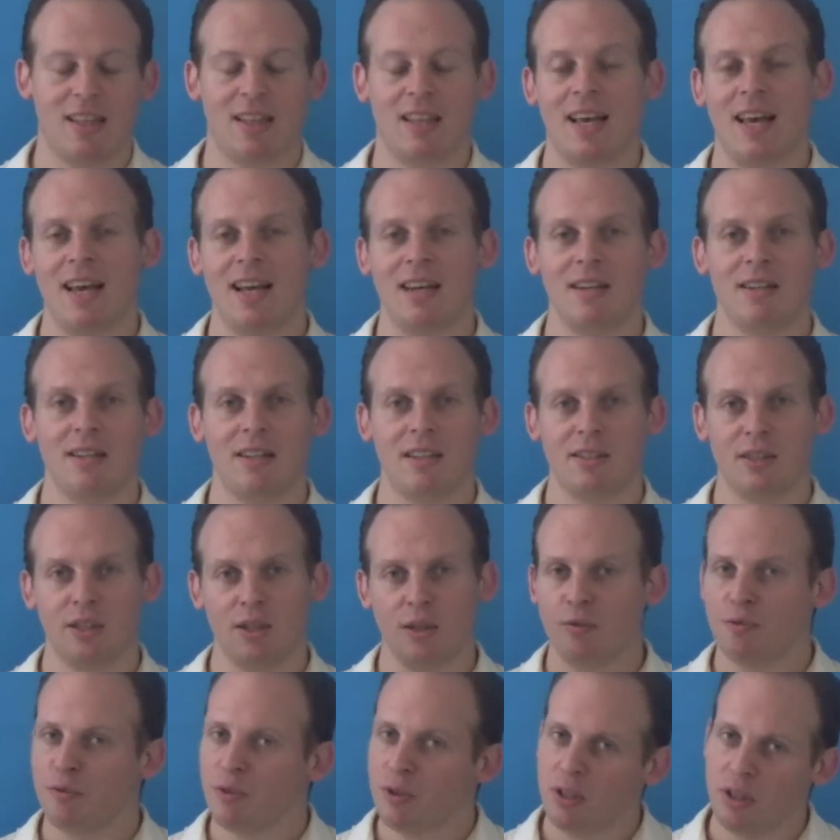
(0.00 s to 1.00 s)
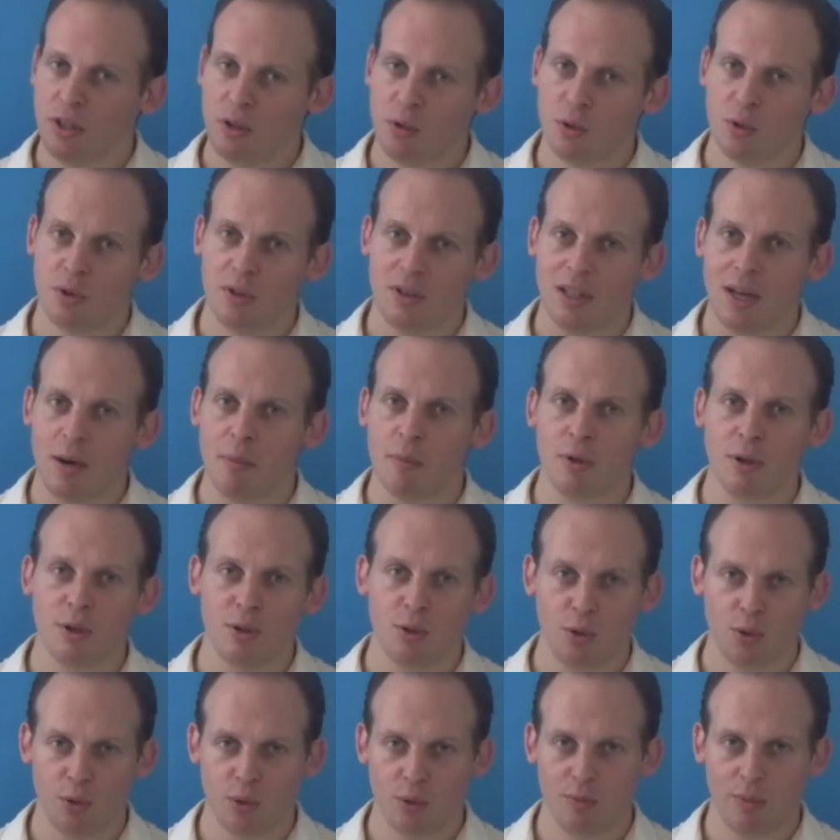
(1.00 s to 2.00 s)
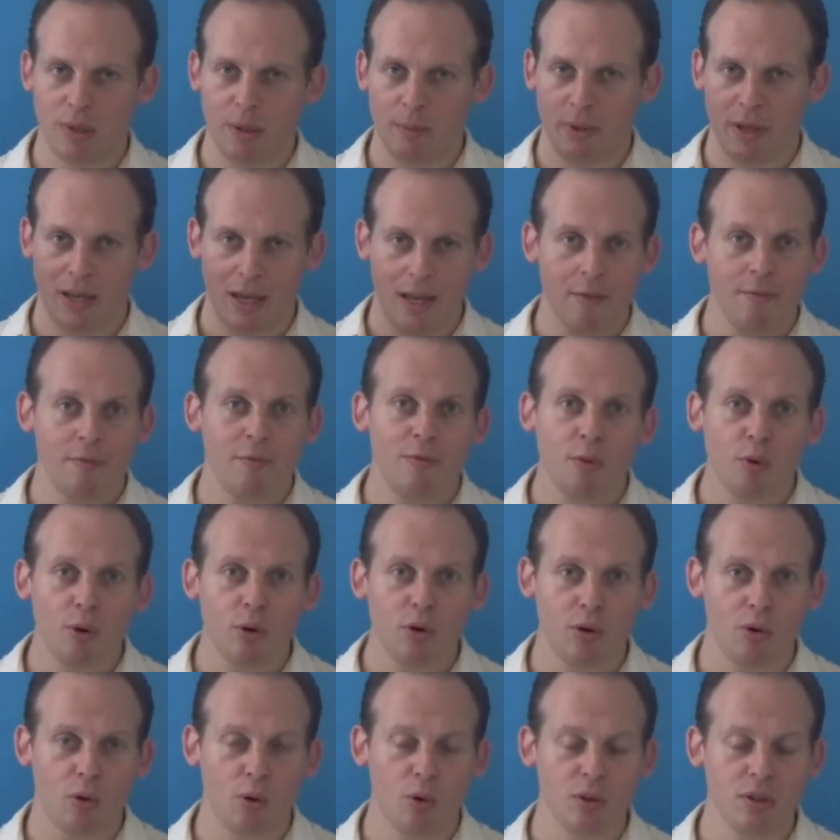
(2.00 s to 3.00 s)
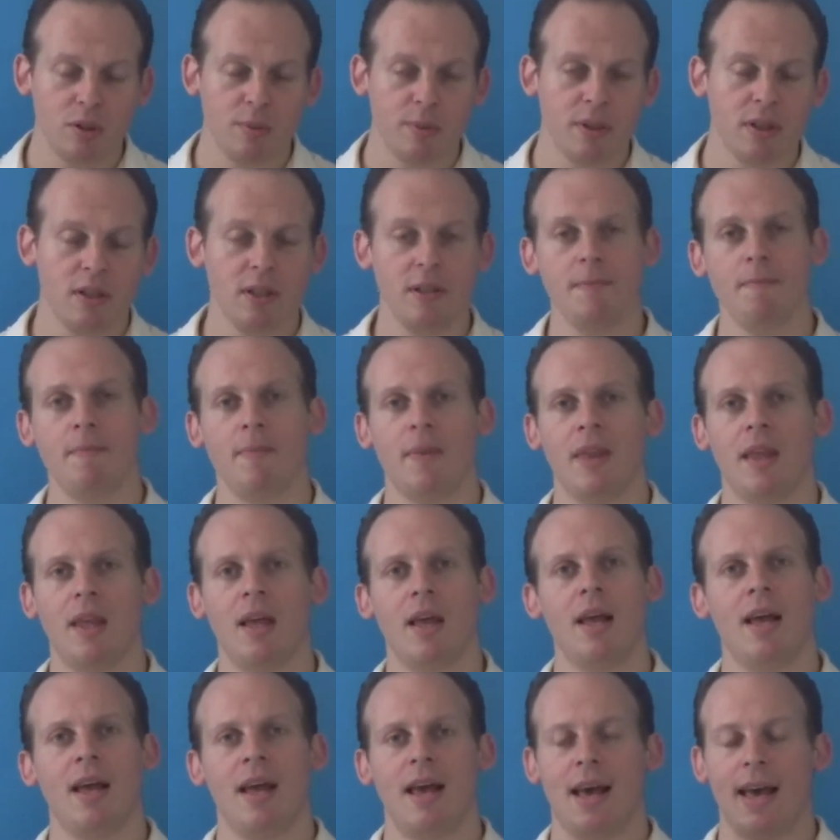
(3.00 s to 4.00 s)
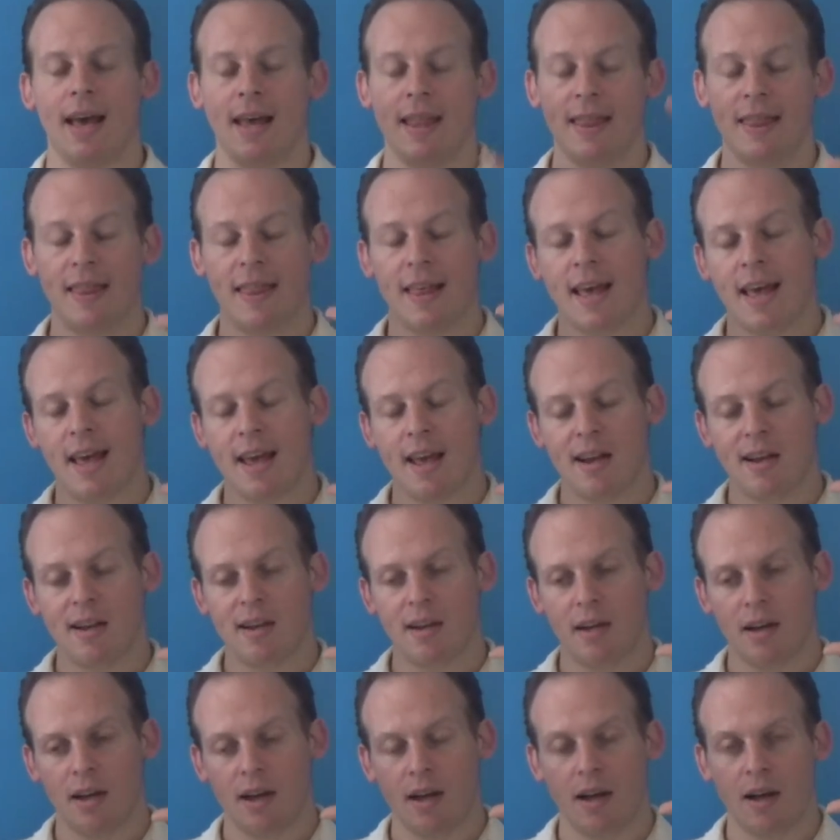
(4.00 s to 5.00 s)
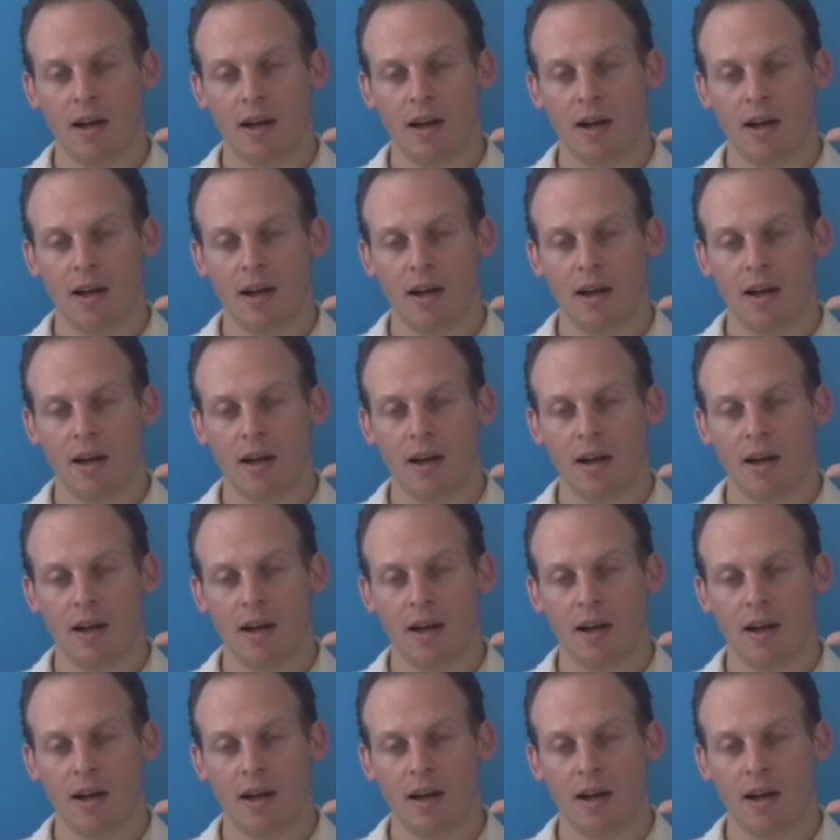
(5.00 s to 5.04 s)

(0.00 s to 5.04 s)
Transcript: 10 is a really good number to maybe aim for ultimately, and then